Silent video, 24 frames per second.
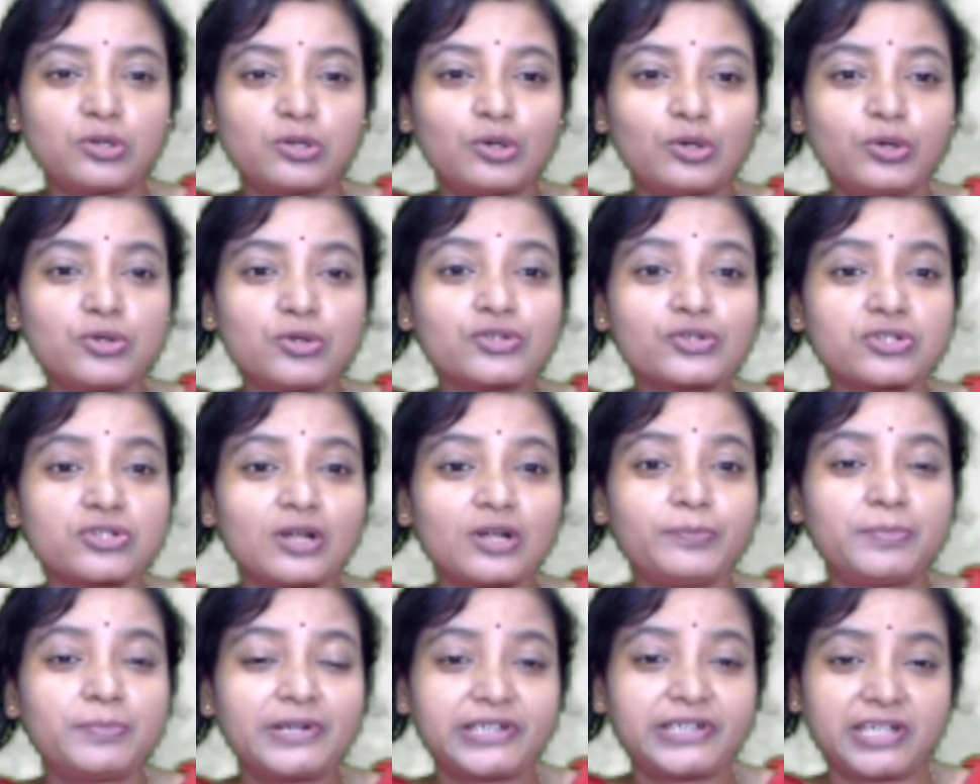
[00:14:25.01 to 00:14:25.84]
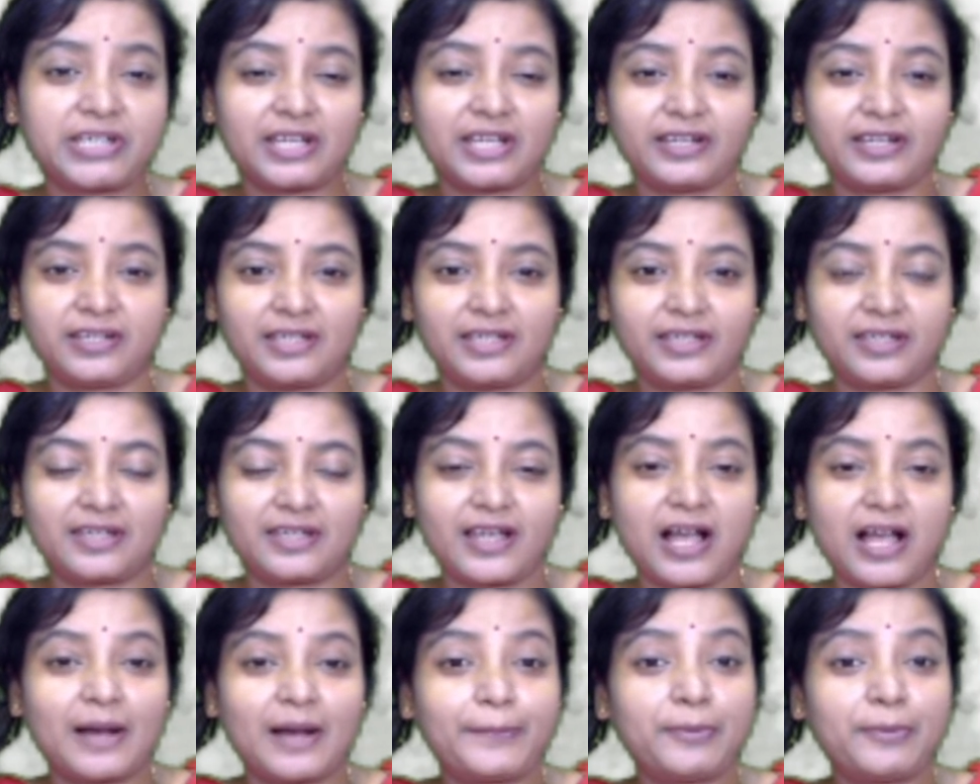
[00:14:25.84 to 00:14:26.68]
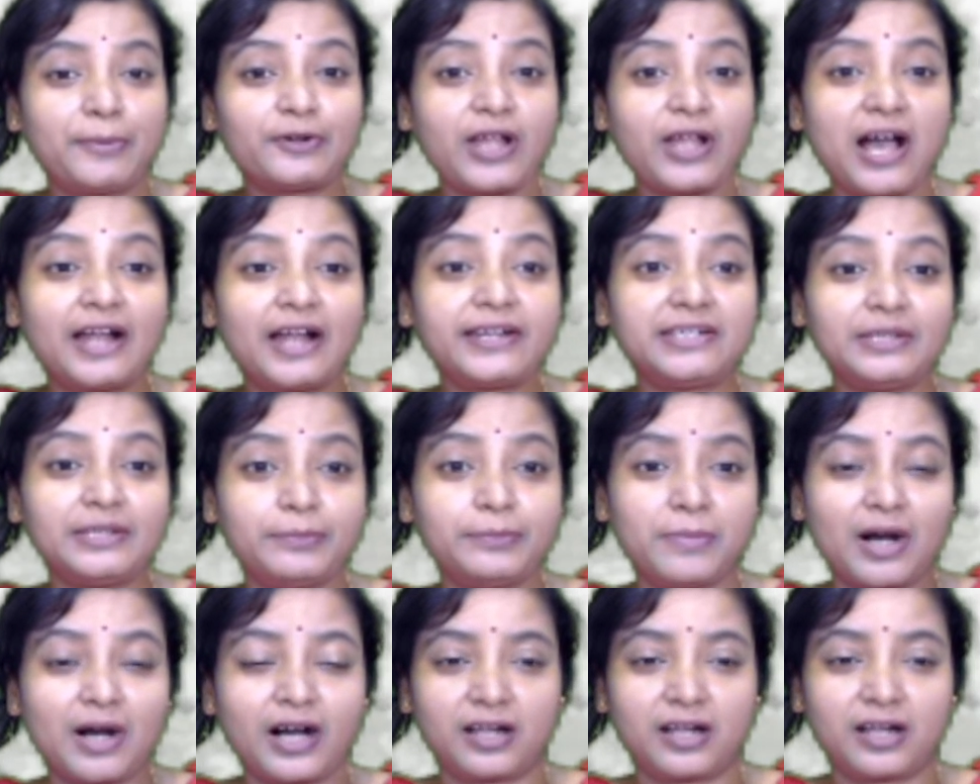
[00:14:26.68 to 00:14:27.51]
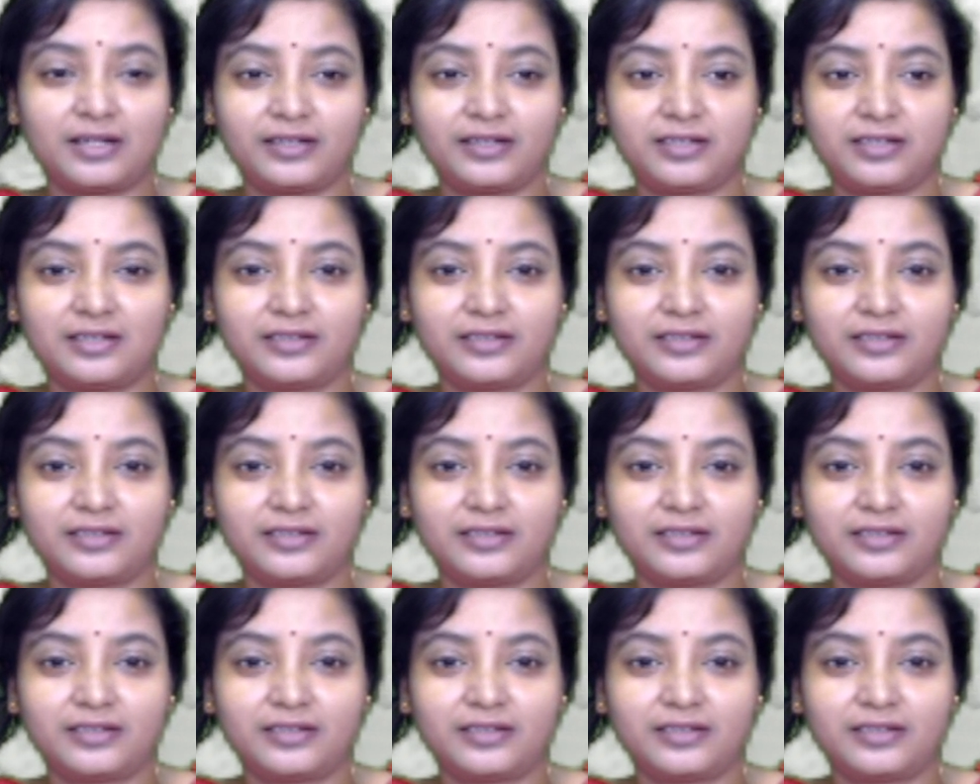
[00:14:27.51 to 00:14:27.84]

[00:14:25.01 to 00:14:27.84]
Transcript: coast of Brittany upon her demand.